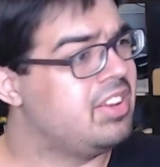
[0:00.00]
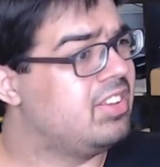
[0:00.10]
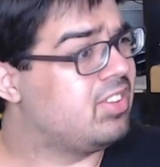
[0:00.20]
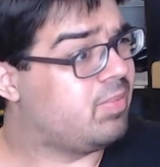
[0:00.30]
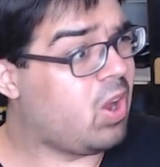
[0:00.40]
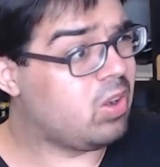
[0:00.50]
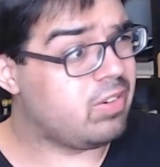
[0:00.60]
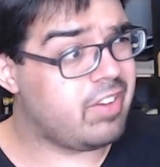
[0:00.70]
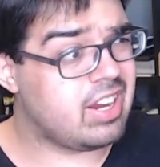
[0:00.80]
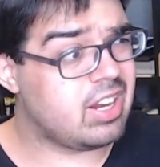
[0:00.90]
smaller
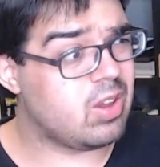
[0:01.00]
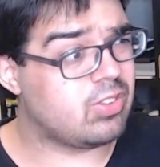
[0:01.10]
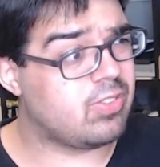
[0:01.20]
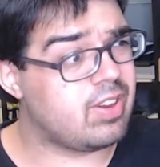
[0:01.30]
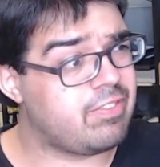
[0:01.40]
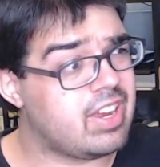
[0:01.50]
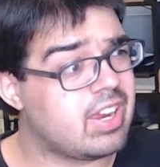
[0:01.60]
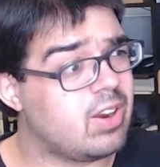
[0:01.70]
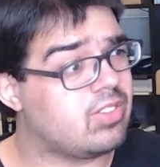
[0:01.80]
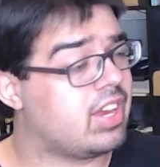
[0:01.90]
videos with
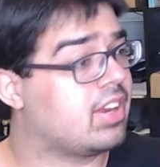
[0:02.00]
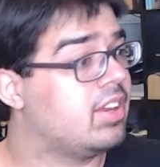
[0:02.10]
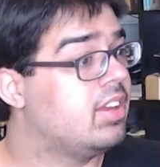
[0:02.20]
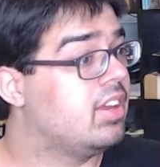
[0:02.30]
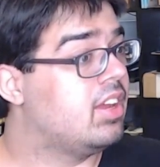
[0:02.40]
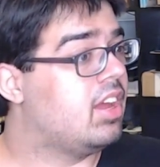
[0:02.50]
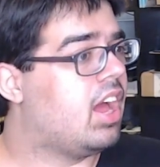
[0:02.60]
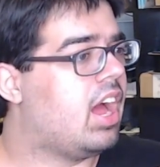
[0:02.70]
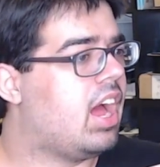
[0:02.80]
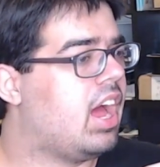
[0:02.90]
figures, like
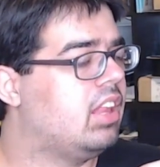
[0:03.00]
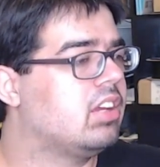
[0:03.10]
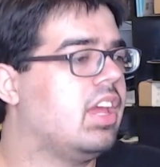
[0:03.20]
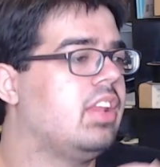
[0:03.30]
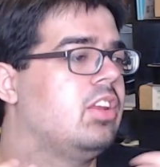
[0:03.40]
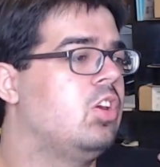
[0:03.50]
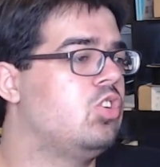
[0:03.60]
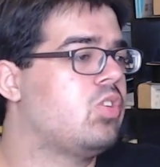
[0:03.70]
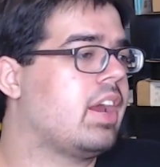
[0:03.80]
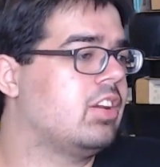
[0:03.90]
look at the new
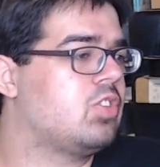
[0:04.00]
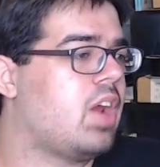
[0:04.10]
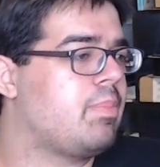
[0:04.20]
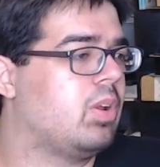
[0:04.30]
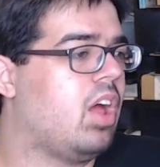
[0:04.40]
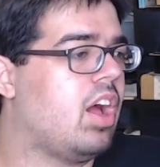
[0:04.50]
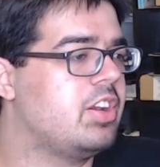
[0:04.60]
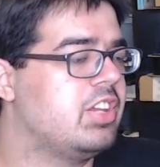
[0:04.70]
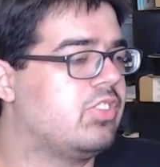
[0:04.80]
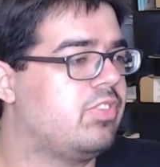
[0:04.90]
Dragon Trapper
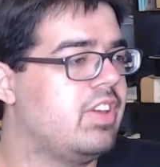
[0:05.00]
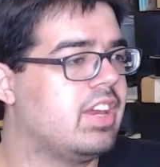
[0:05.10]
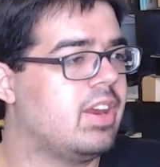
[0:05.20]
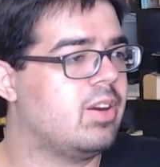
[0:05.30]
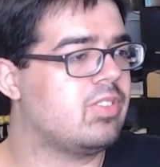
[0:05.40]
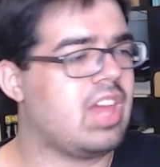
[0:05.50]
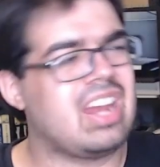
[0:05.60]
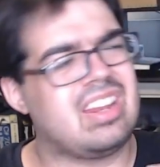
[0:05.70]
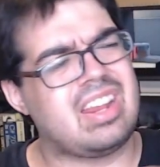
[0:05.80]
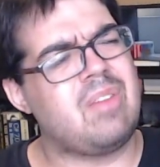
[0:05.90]
Lodges figures at
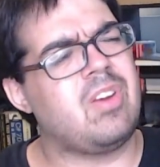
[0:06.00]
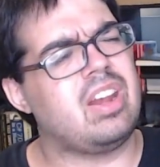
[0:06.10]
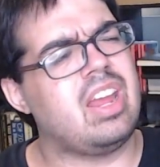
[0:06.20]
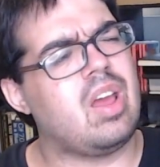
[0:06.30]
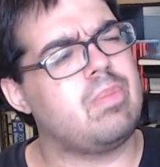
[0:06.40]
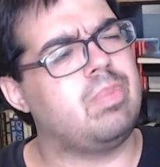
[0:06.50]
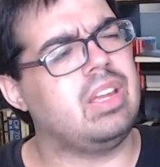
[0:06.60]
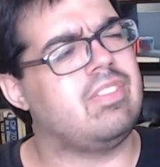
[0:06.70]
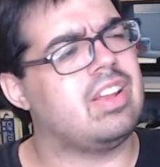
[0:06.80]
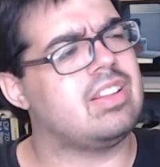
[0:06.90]
the time right now. I
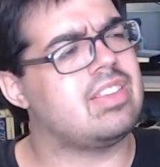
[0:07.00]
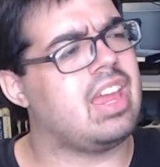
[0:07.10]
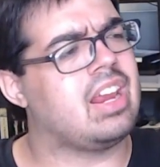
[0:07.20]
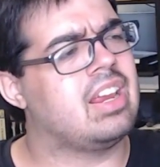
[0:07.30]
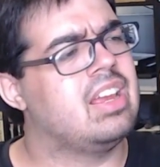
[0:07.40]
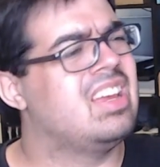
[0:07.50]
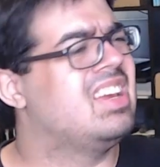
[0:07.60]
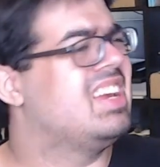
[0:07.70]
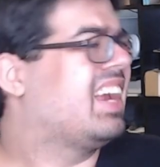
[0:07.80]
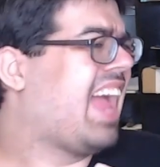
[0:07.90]
believe it's a
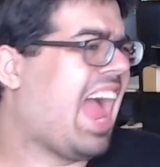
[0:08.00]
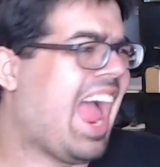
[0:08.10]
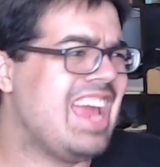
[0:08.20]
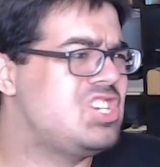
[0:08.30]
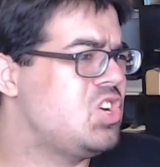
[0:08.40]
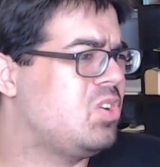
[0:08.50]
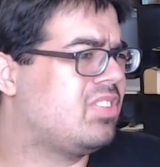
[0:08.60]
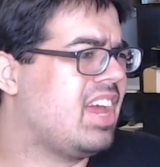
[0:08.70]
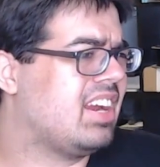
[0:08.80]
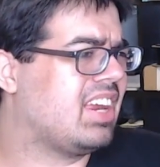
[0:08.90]
Kaiju
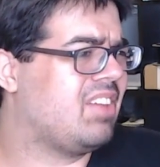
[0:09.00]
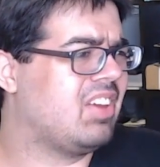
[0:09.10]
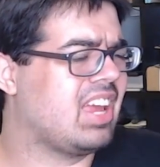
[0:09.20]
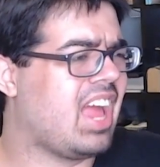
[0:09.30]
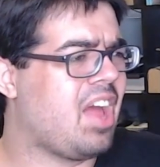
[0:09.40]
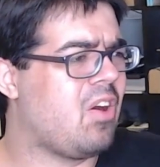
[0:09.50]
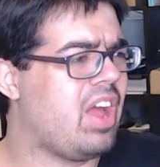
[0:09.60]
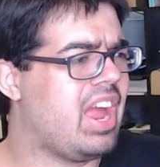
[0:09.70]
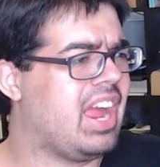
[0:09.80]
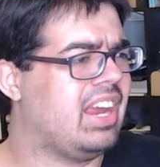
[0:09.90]
set coming out
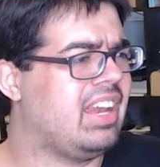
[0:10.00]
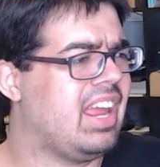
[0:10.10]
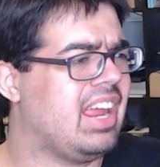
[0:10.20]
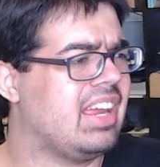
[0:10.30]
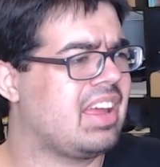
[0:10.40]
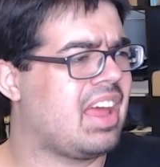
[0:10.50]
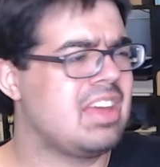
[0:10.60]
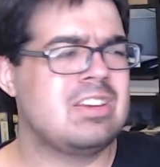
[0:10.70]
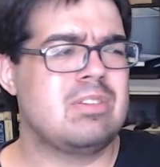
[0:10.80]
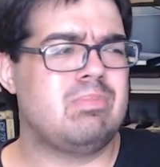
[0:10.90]
and a
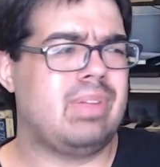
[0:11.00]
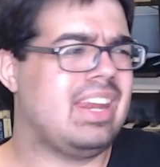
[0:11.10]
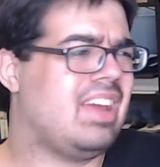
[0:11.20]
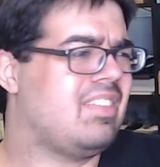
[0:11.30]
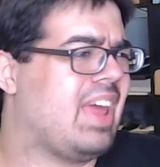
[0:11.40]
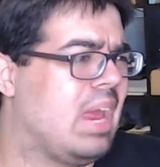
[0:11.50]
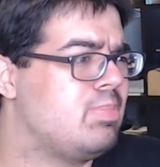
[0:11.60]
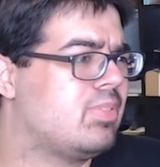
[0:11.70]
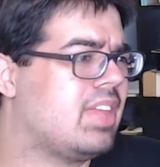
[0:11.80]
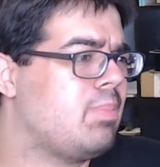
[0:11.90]
Planet of the
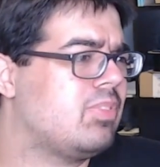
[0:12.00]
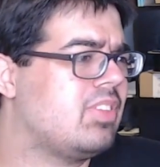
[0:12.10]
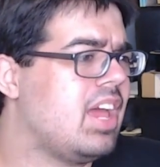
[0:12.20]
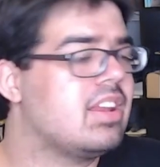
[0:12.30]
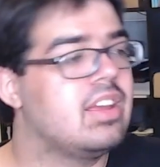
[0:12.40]
Apes type set,